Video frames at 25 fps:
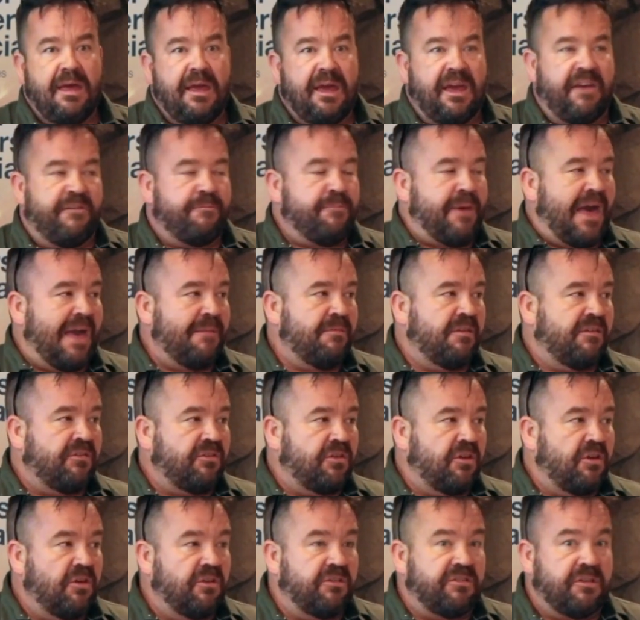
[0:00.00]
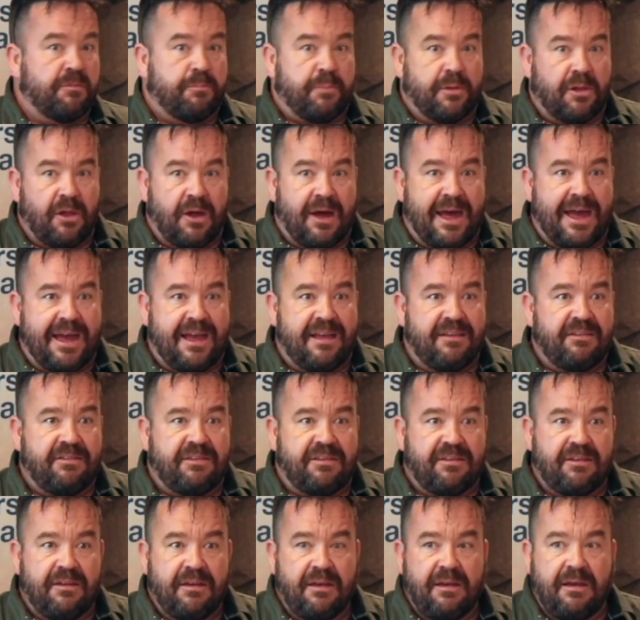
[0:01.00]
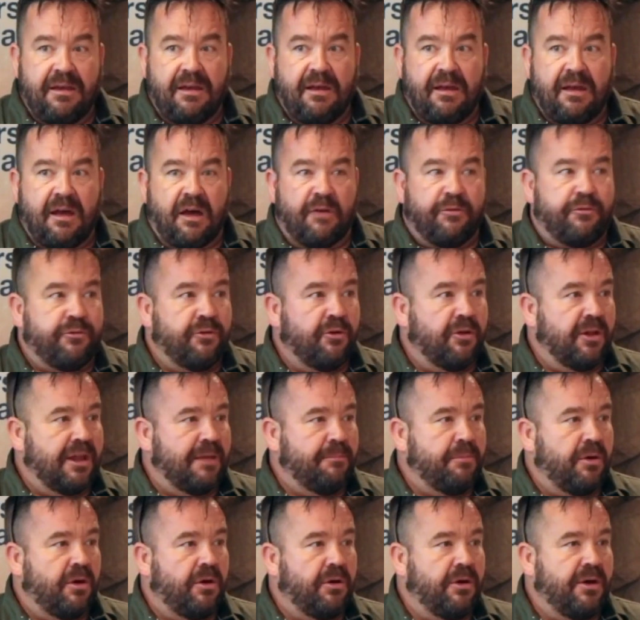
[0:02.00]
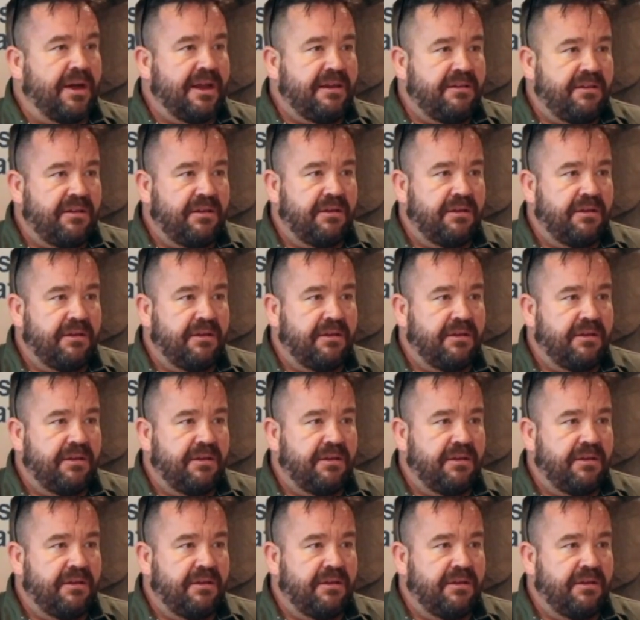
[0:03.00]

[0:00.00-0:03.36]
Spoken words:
if payments to your suppliers are falling behind,